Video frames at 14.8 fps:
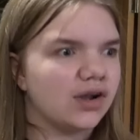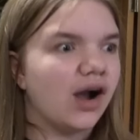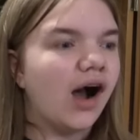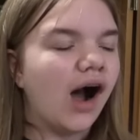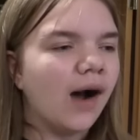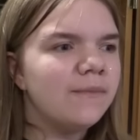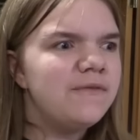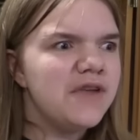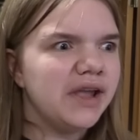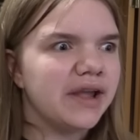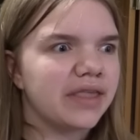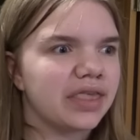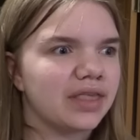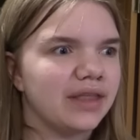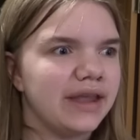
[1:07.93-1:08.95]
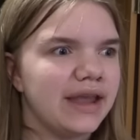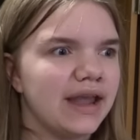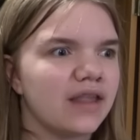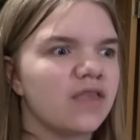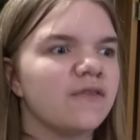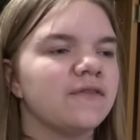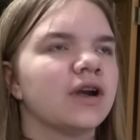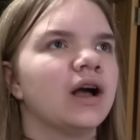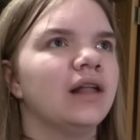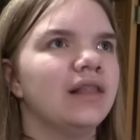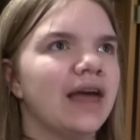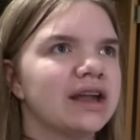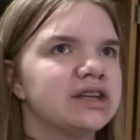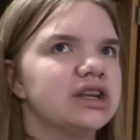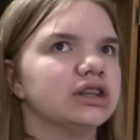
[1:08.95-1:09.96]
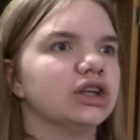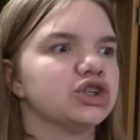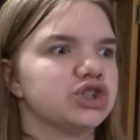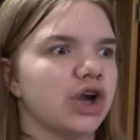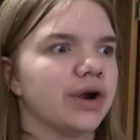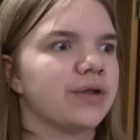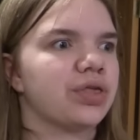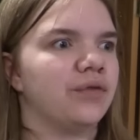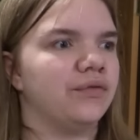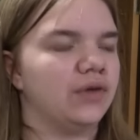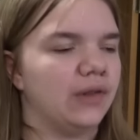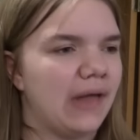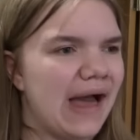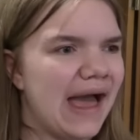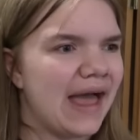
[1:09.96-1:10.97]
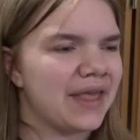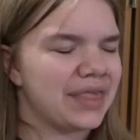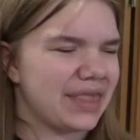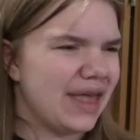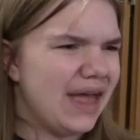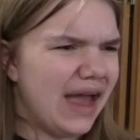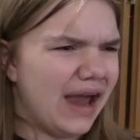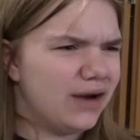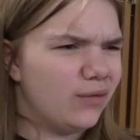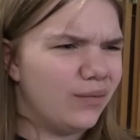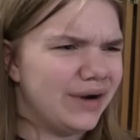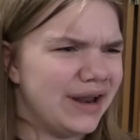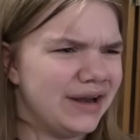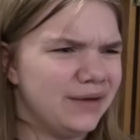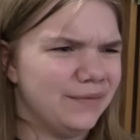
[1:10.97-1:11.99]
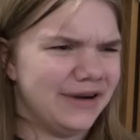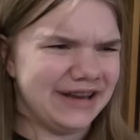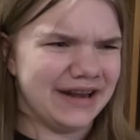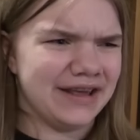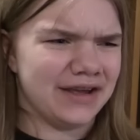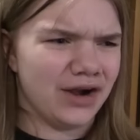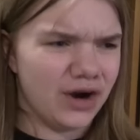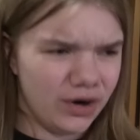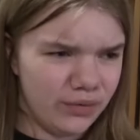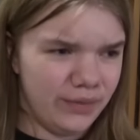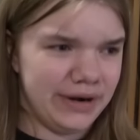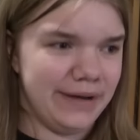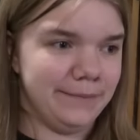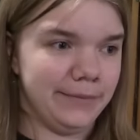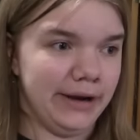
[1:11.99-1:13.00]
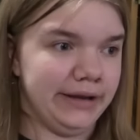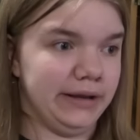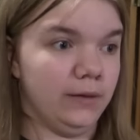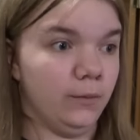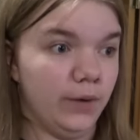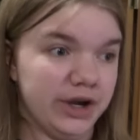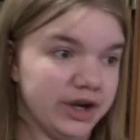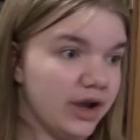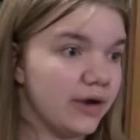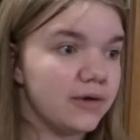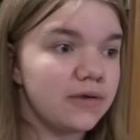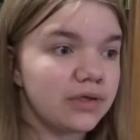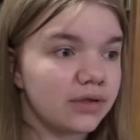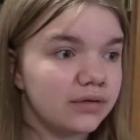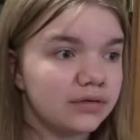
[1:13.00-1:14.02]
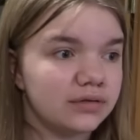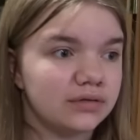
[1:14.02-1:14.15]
Obviously, it's for collecting the shards of glass. I don't want anyone getting hurt when I'm breaking windows.